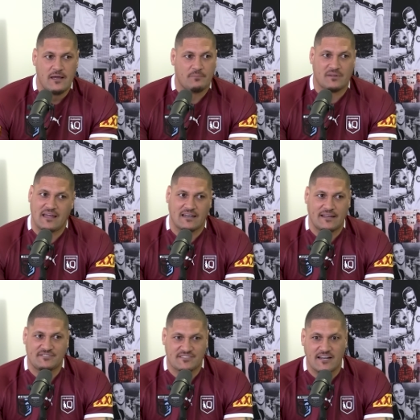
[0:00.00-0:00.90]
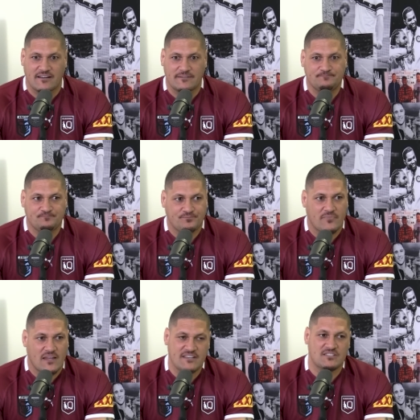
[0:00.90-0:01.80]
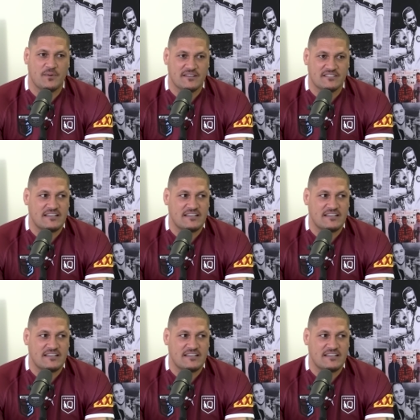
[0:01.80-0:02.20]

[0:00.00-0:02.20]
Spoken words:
But that left centre, he's the best.